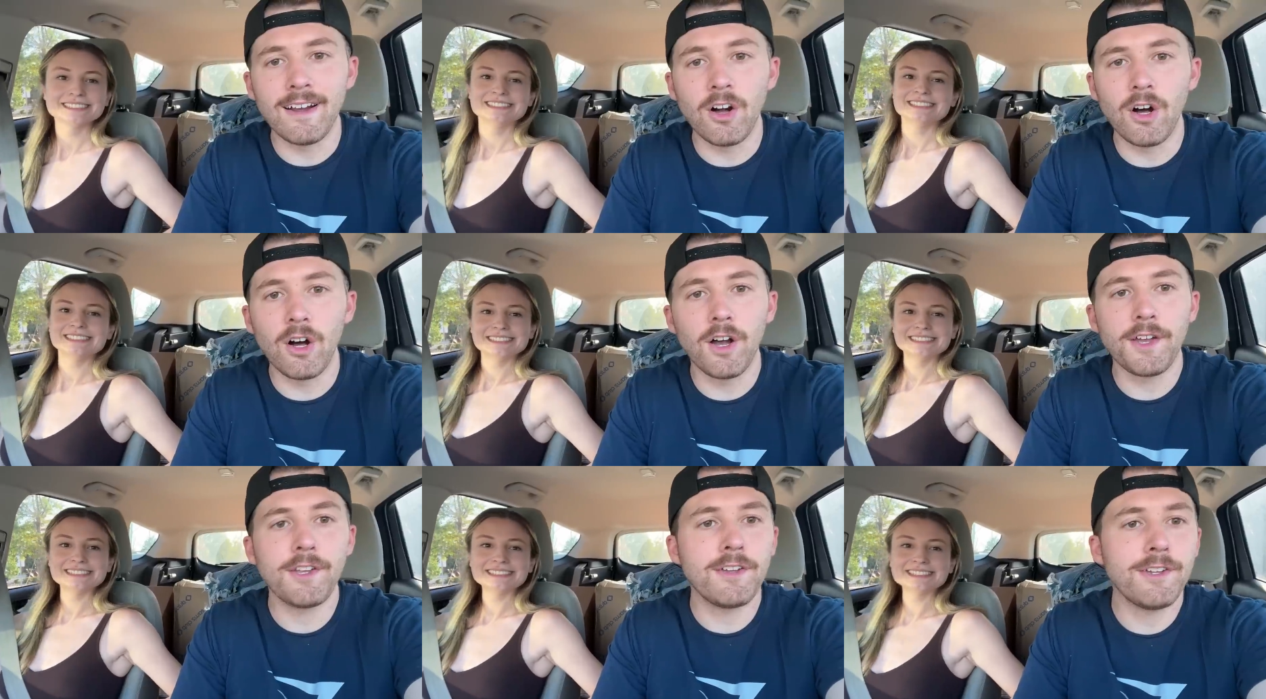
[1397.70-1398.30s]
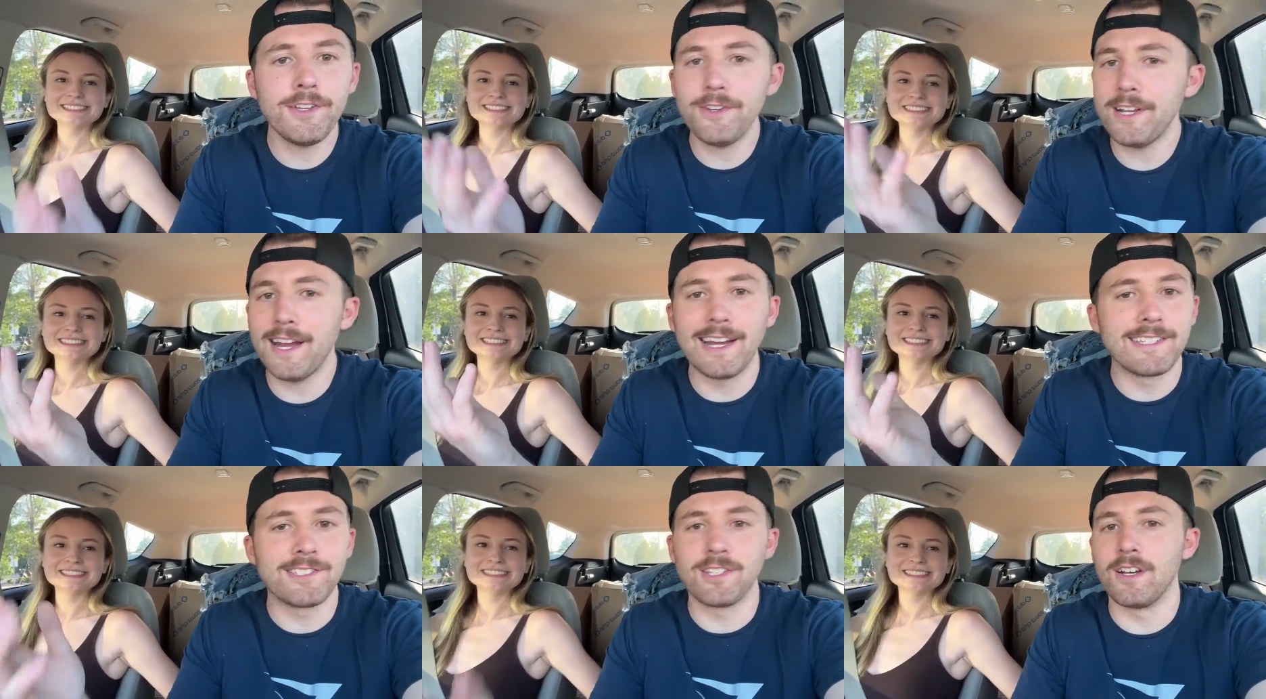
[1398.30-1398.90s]
Speaker 1: Uh, you, you
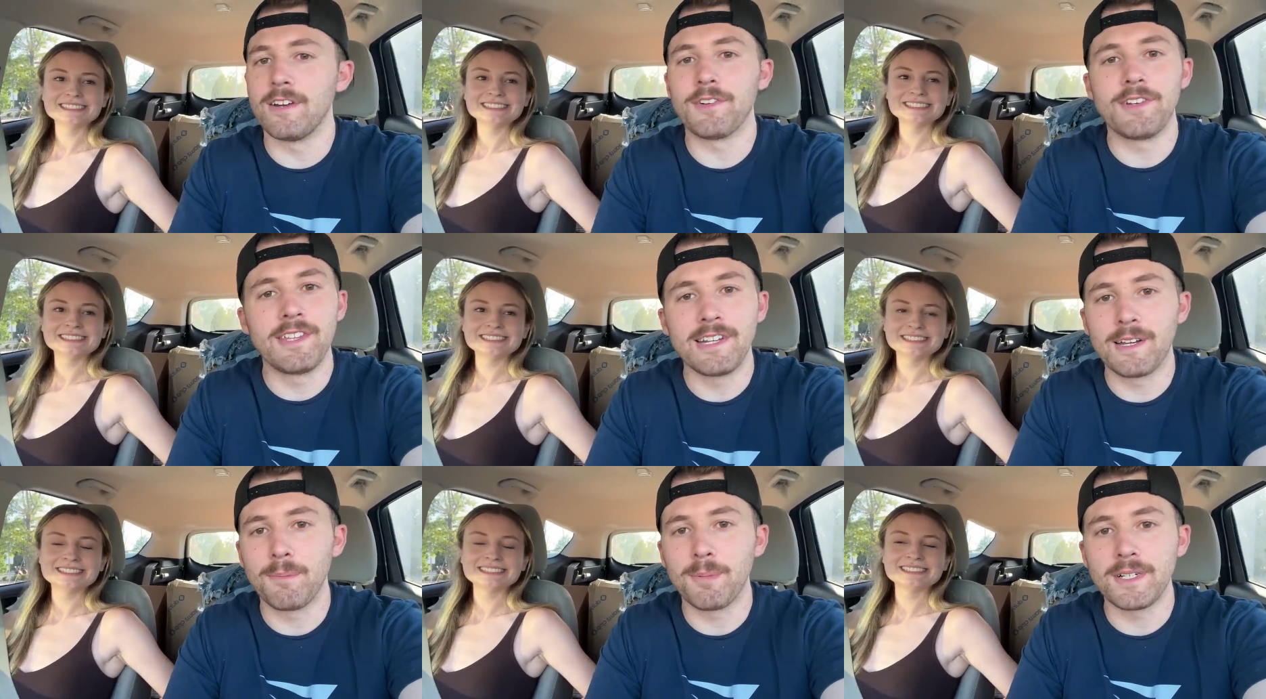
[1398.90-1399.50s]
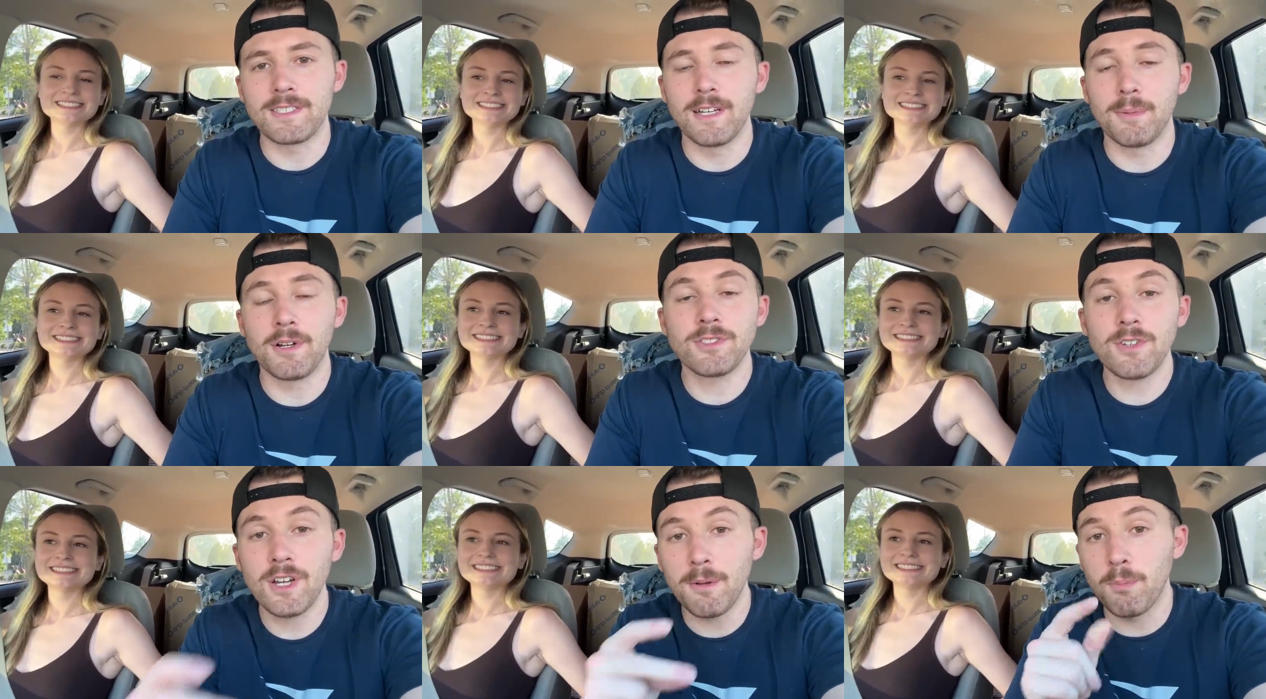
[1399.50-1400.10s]
guys saw everything I picked up. I
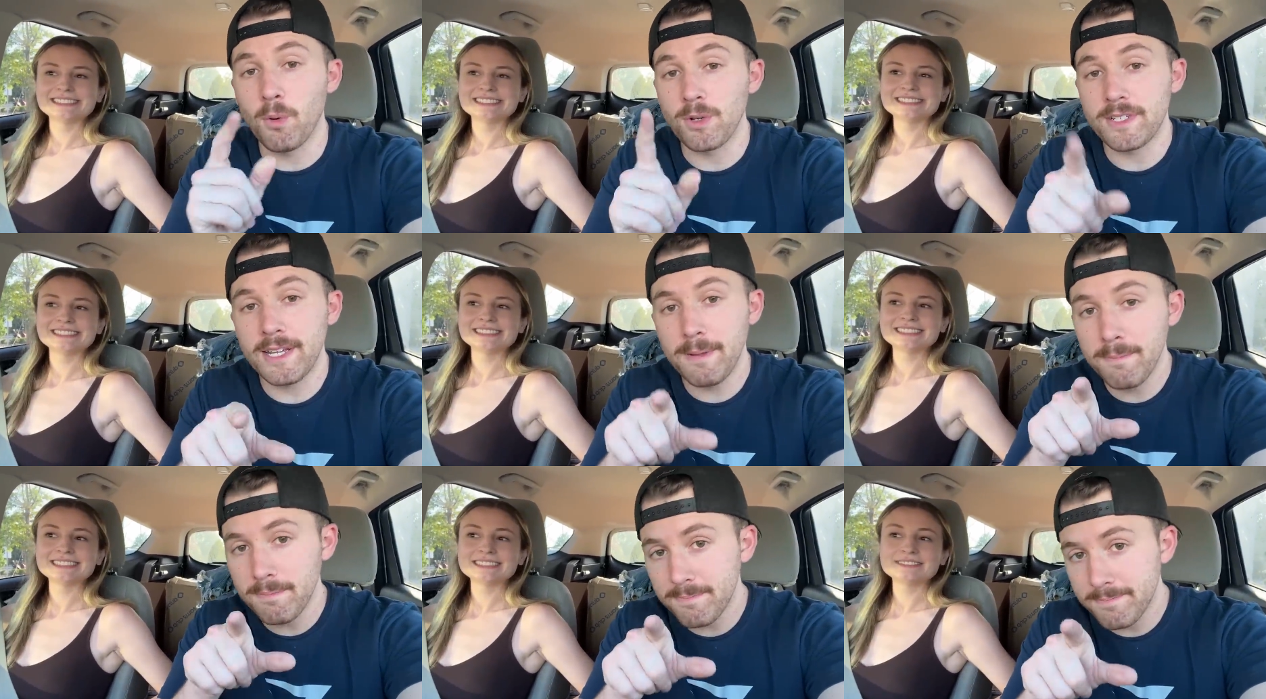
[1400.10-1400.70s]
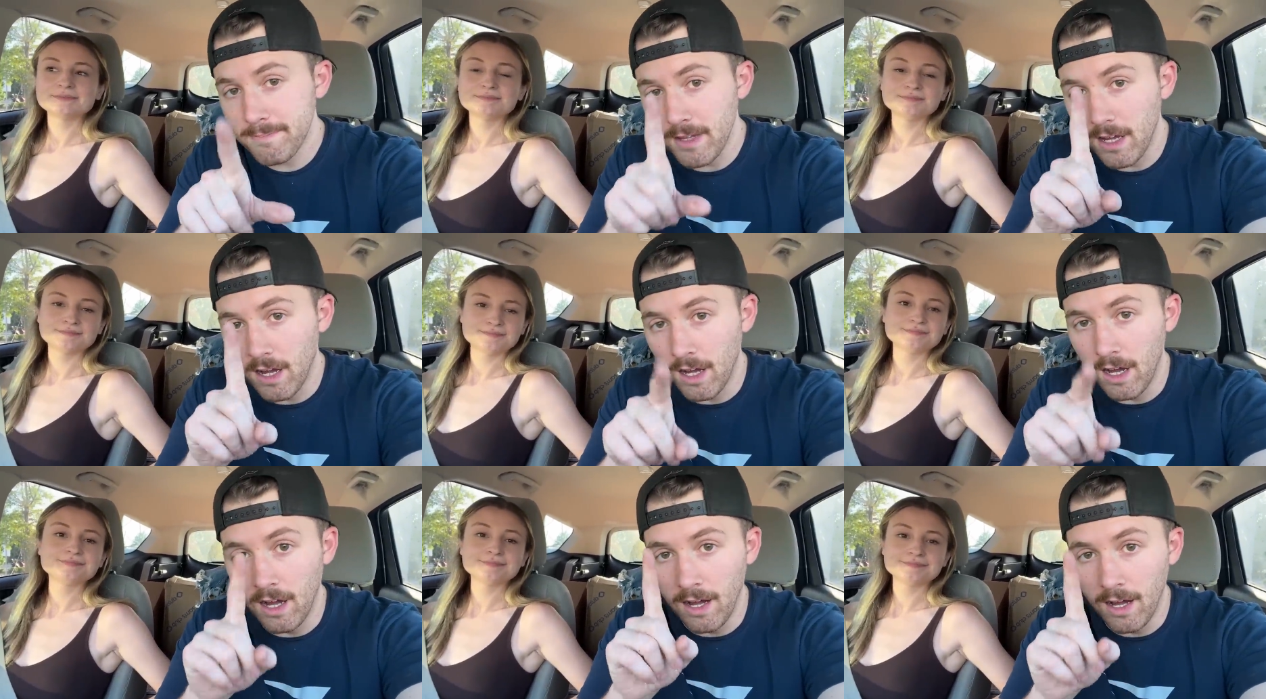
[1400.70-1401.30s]
also got a board game,
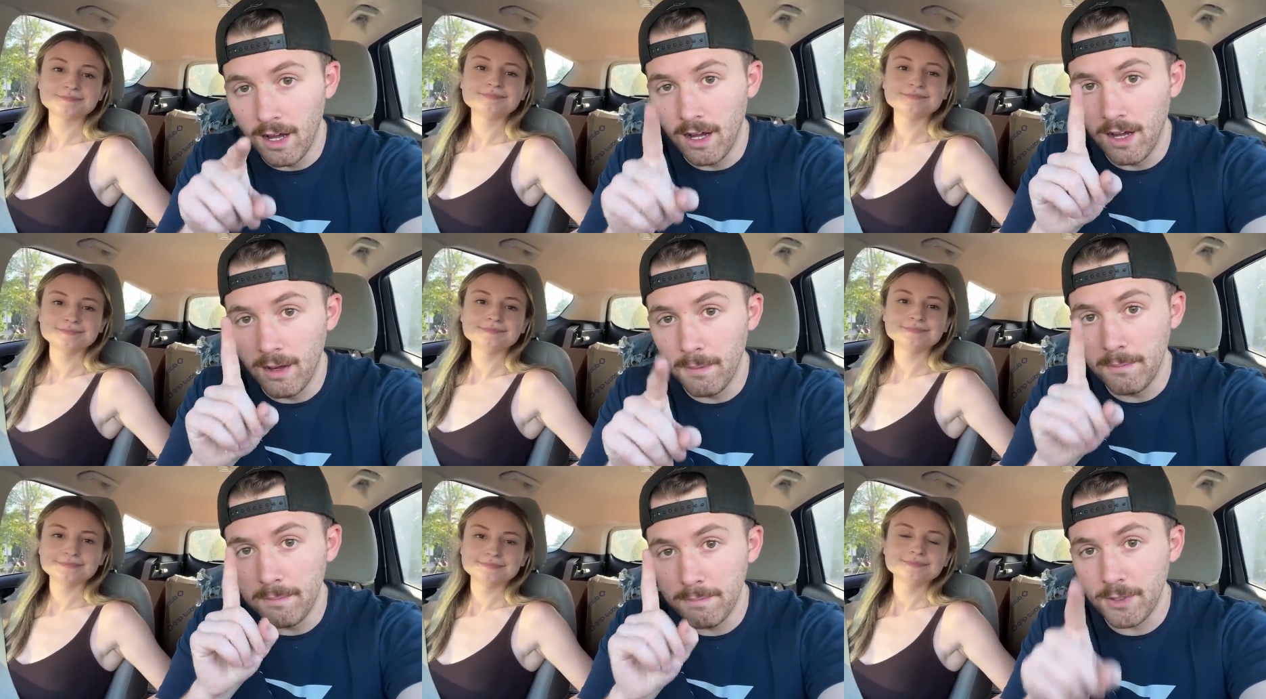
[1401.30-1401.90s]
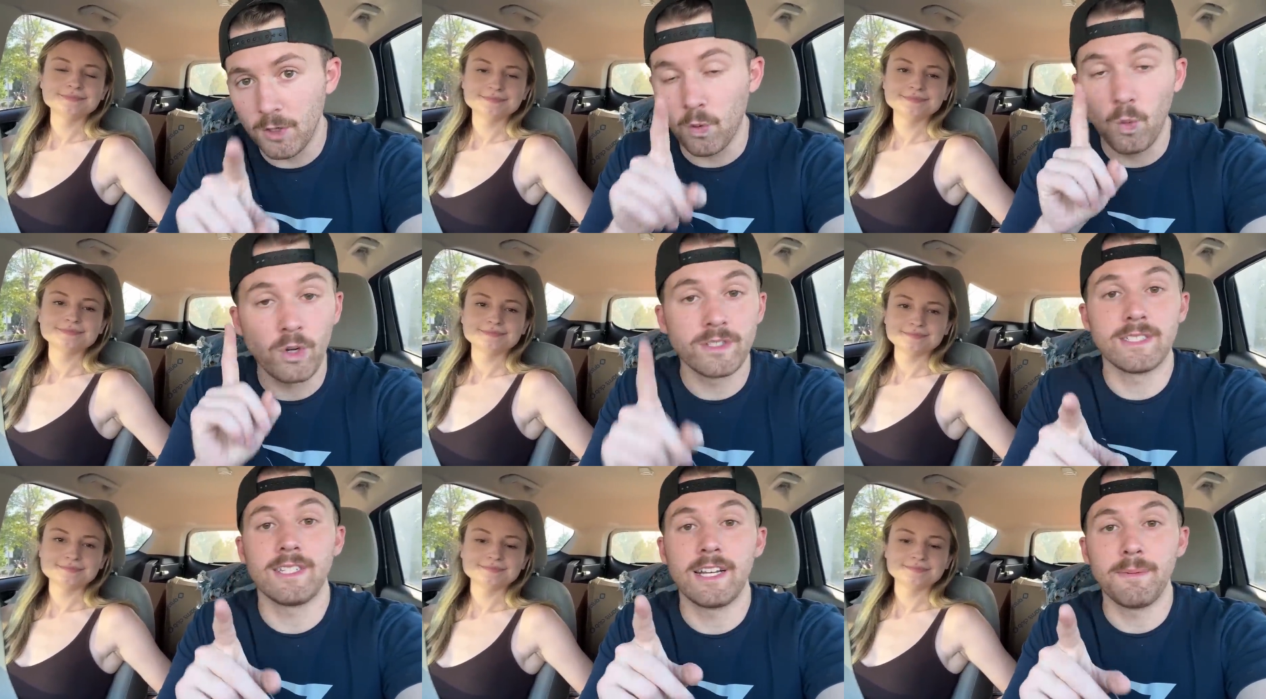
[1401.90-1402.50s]
um, Your
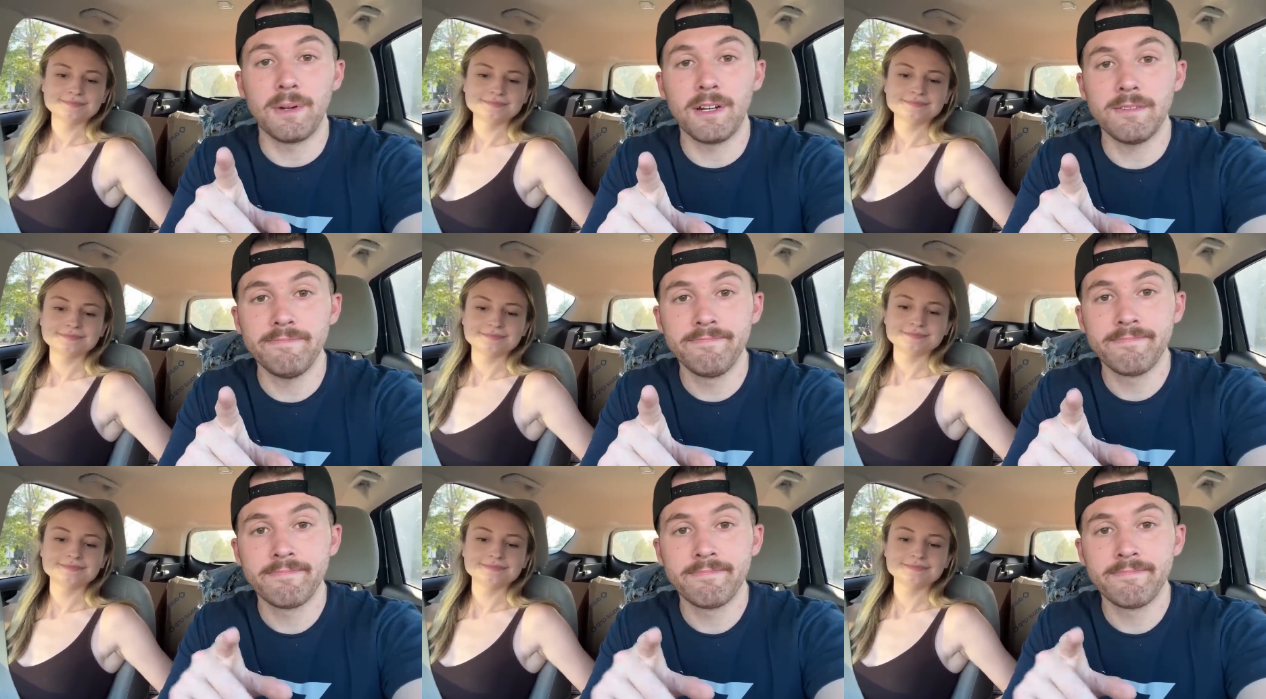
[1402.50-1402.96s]
Worst Nightmare.